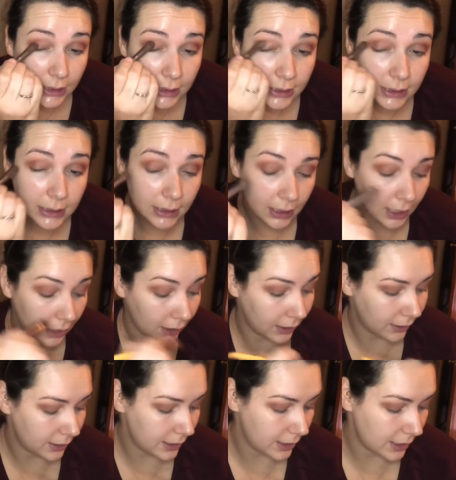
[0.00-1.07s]
is on the
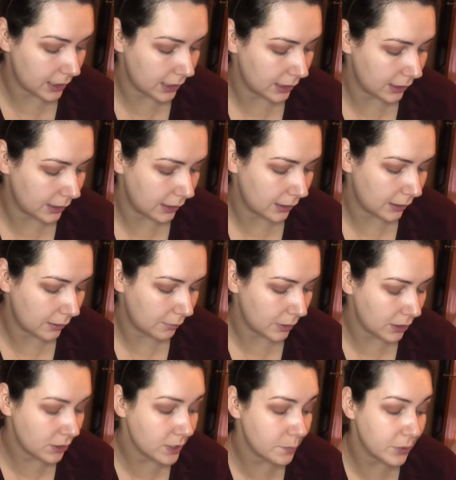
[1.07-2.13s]
lid, but
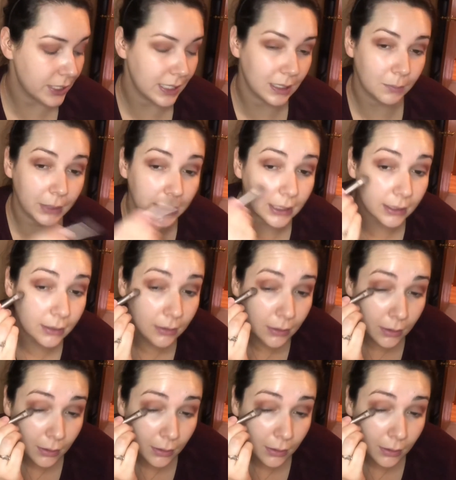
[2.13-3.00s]
it looks pretty in the pan.